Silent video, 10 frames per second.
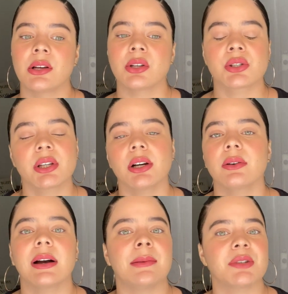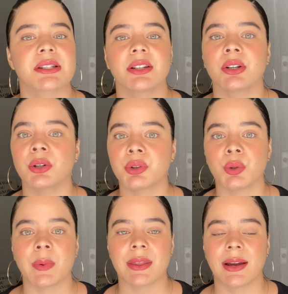So I'm just gonna go through
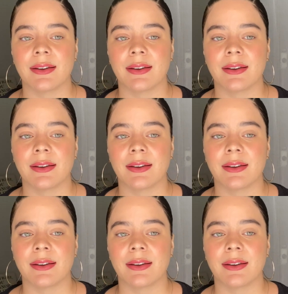with it.